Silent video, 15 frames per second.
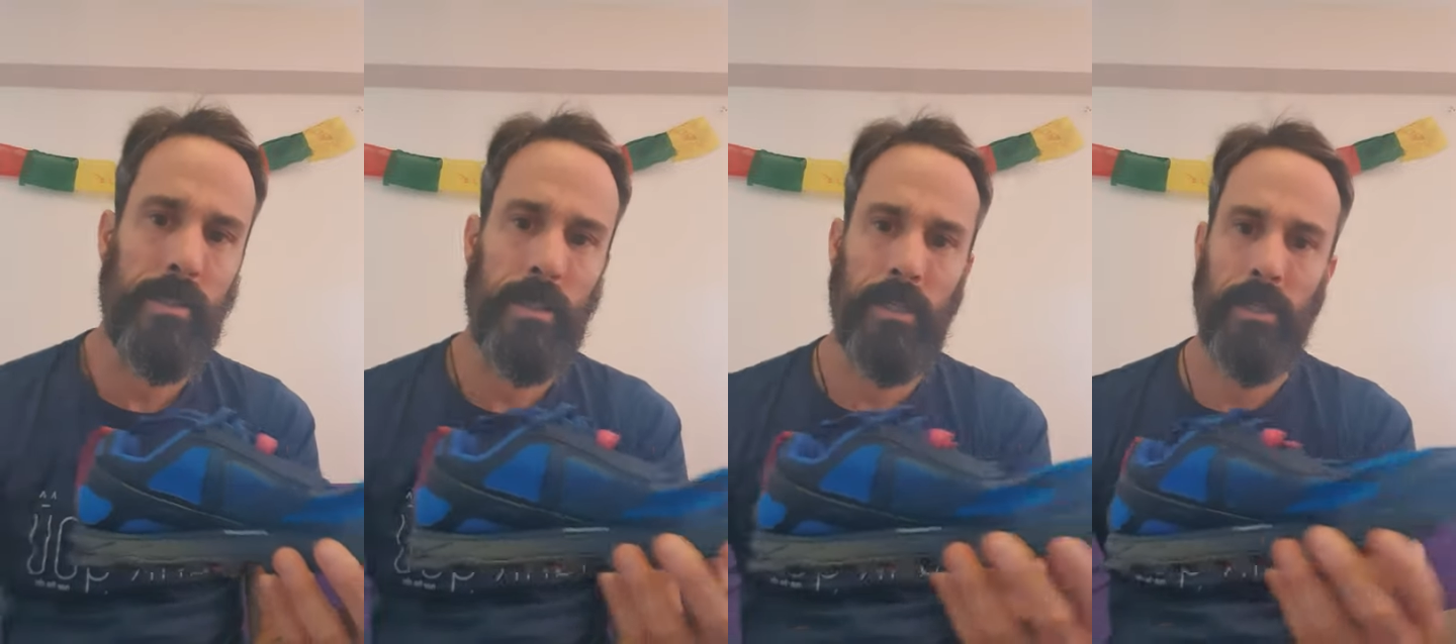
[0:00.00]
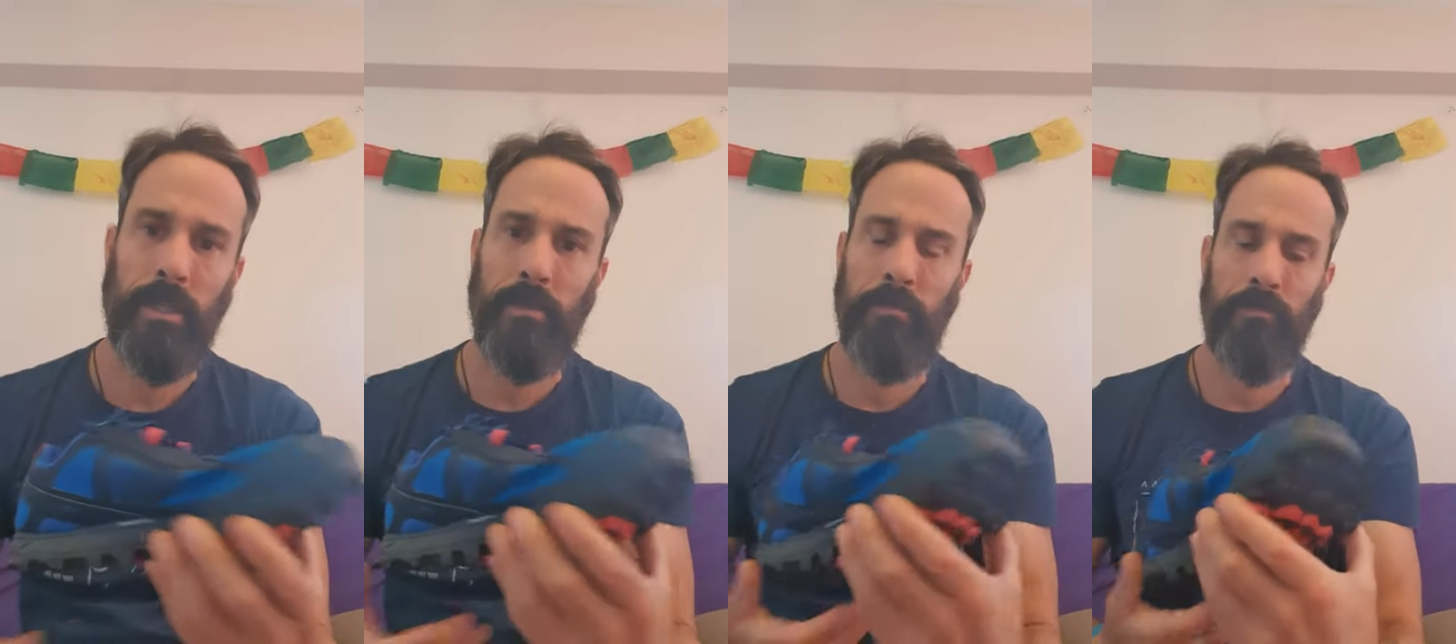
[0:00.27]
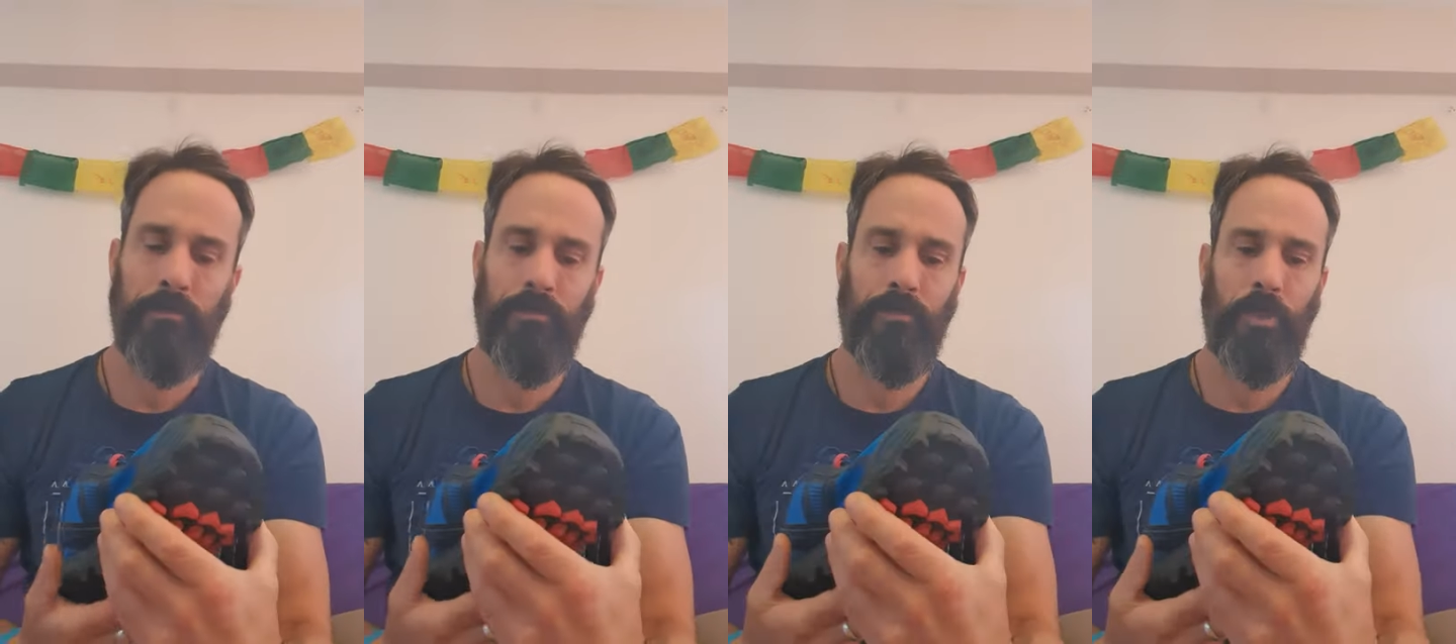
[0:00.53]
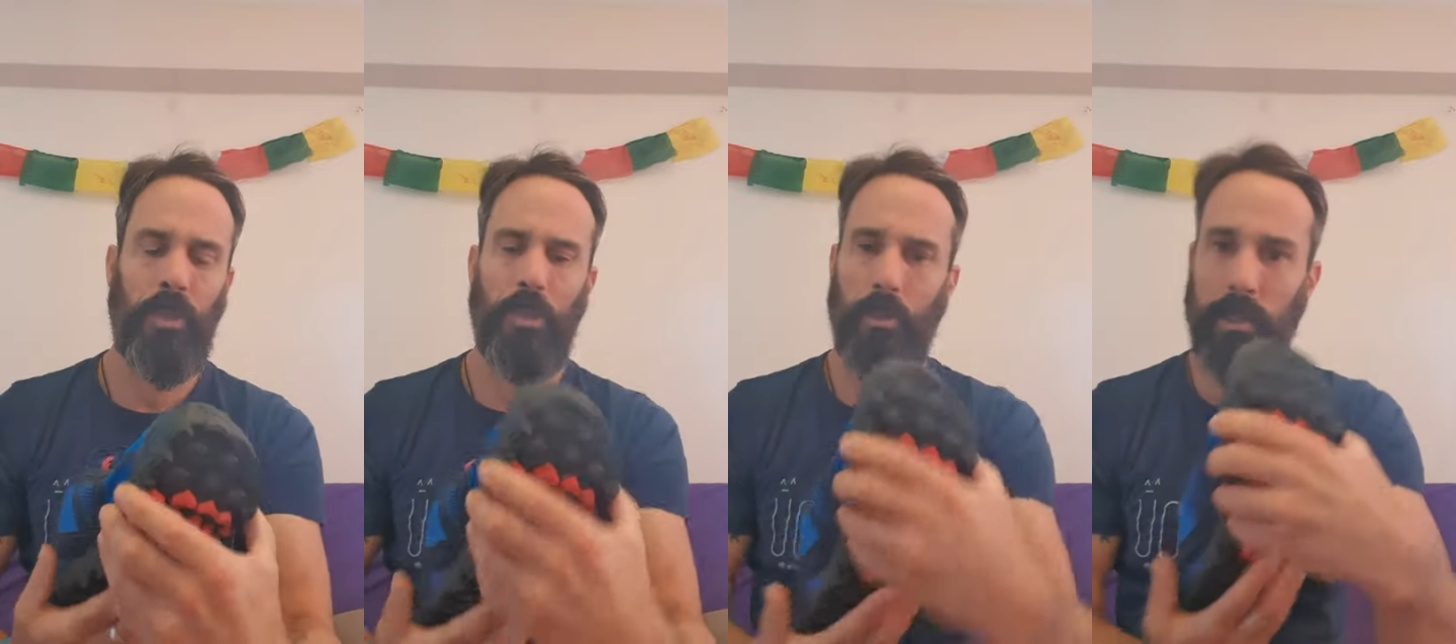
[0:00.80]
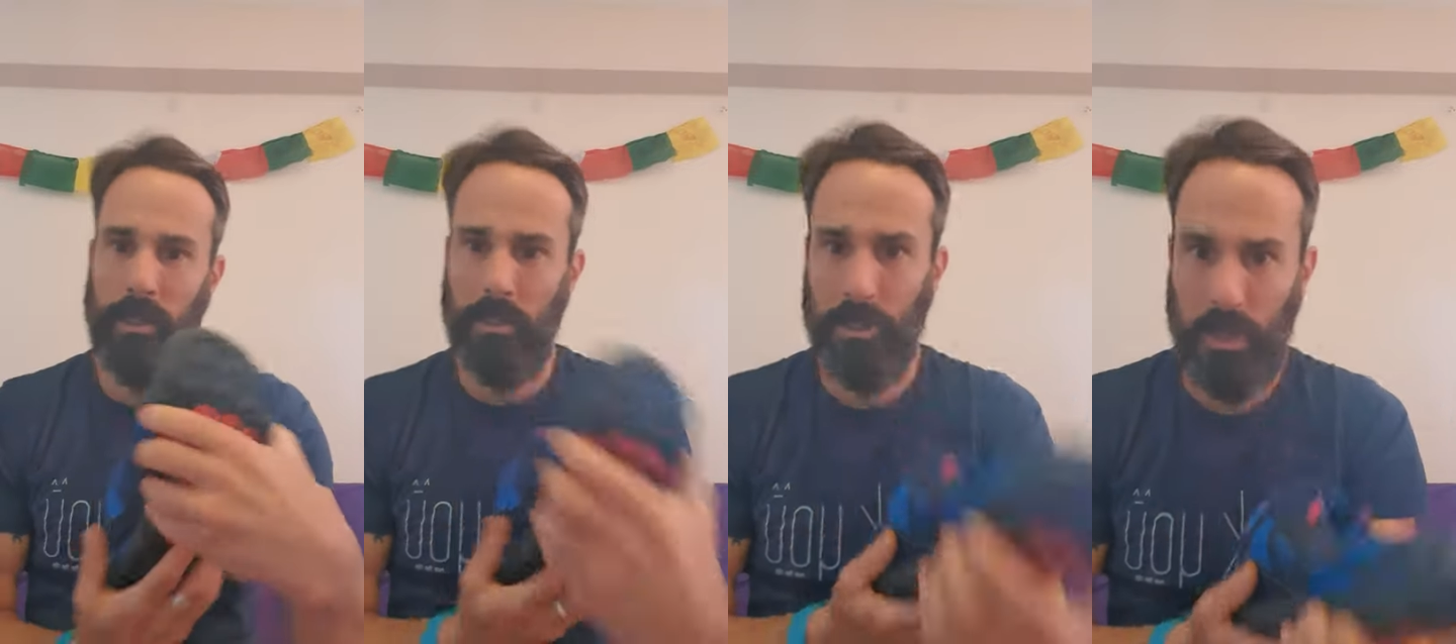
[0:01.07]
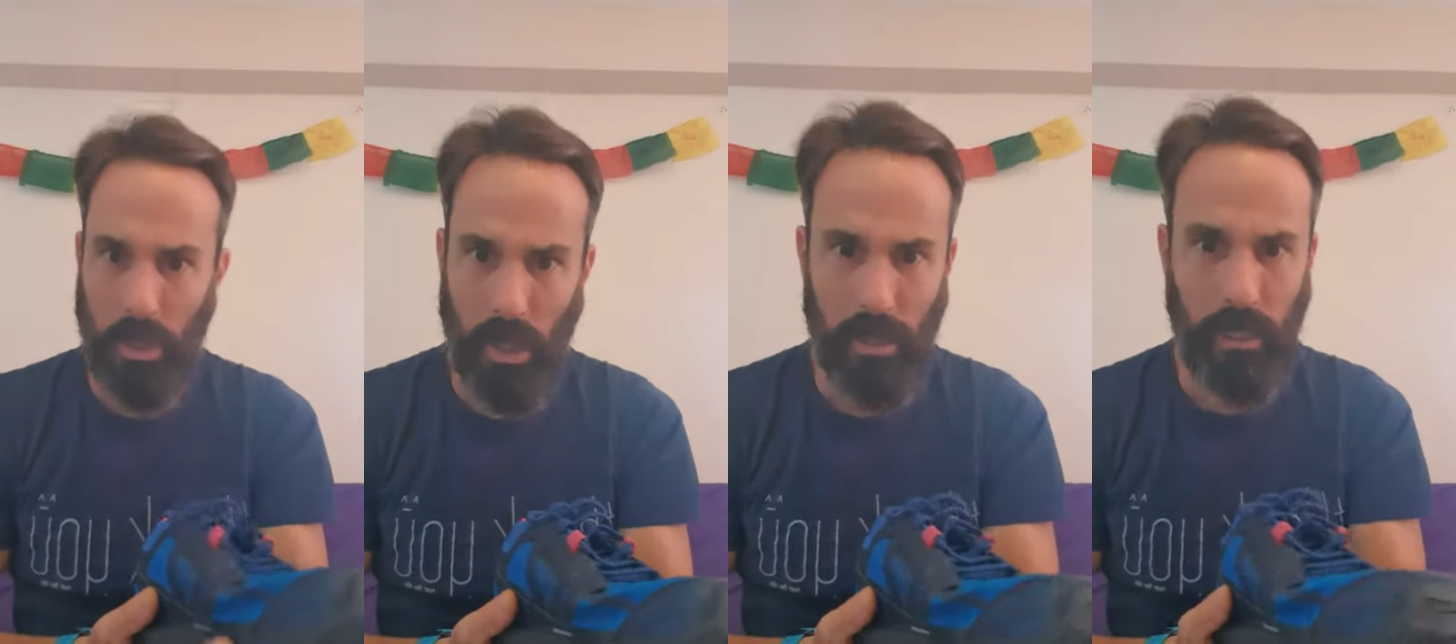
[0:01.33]
um, you know, heel
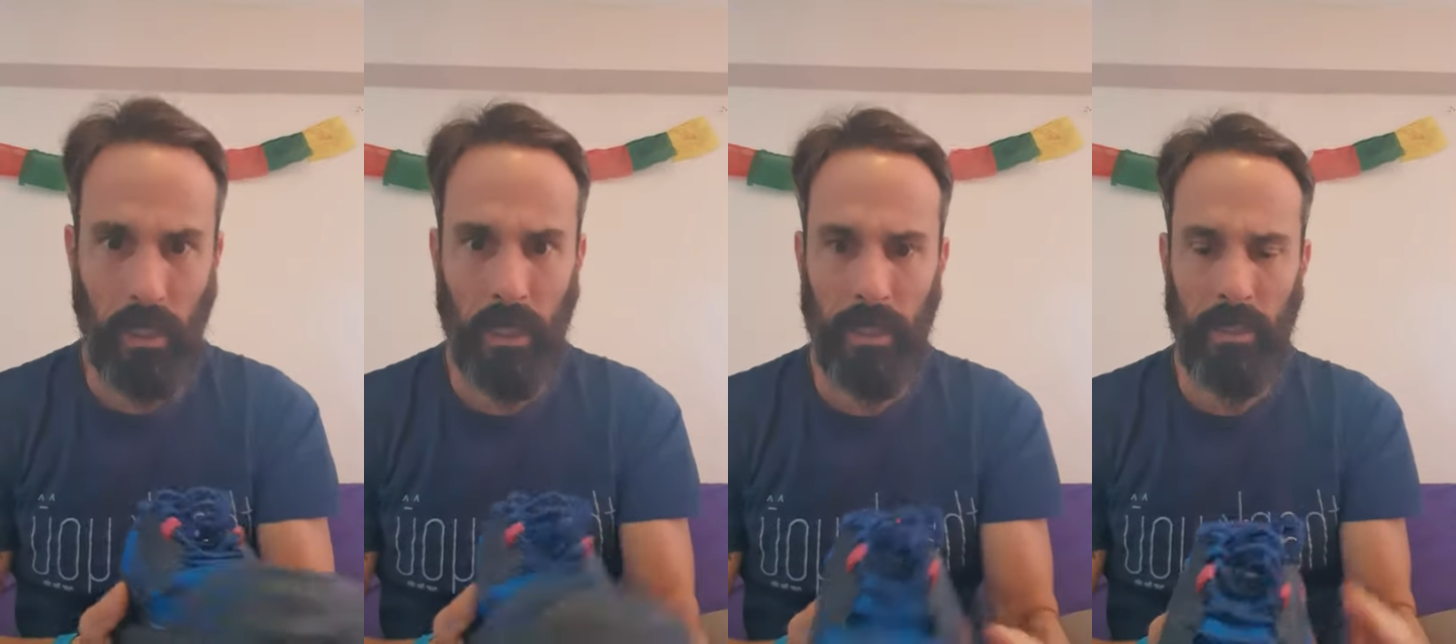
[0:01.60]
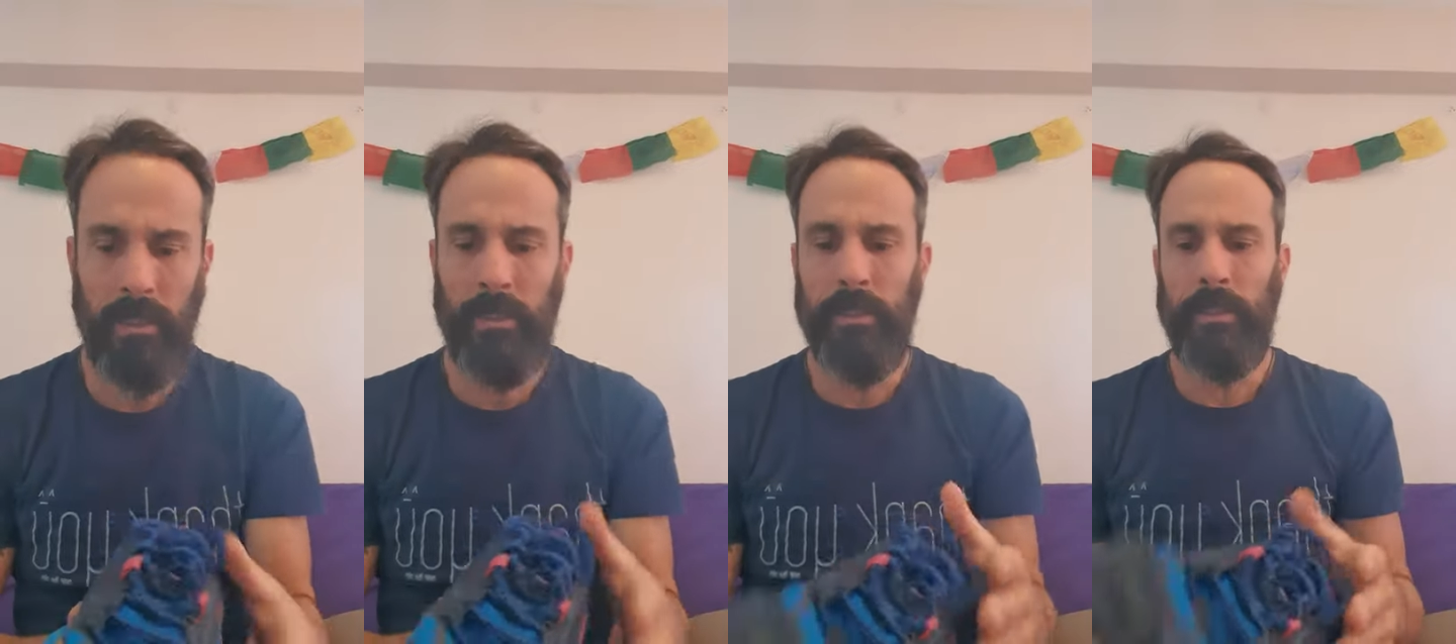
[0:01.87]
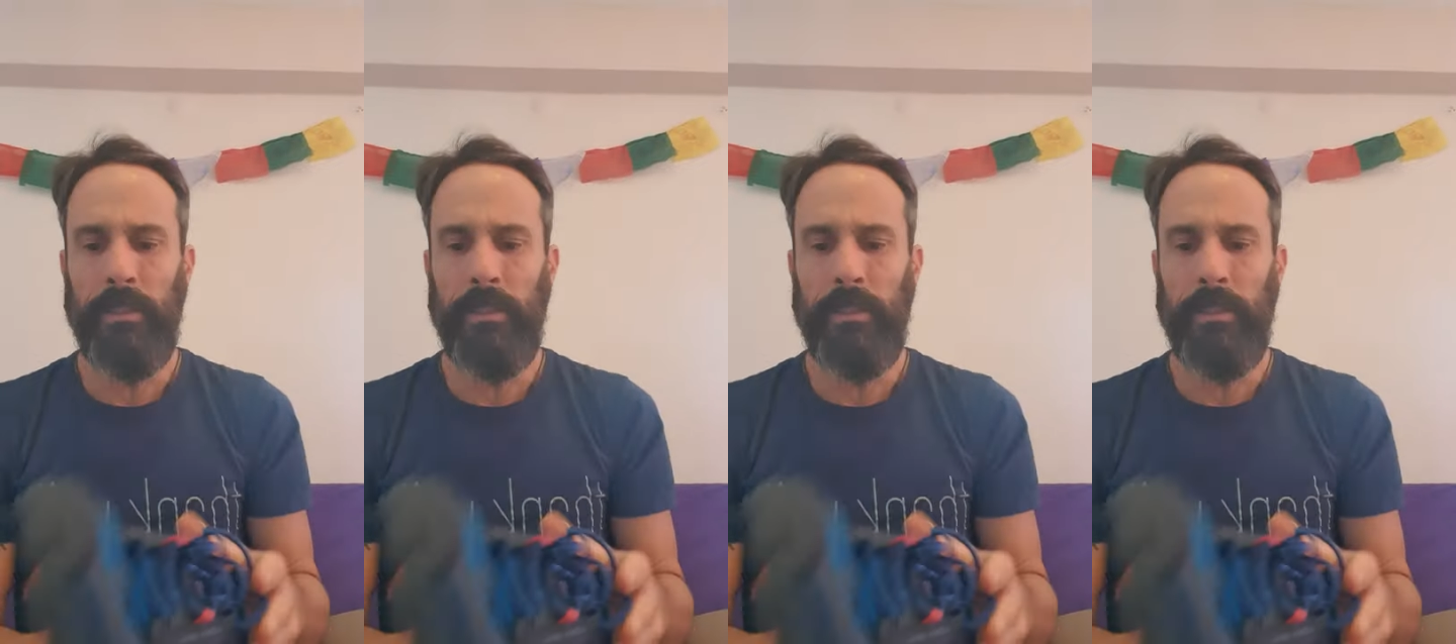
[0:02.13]
striking.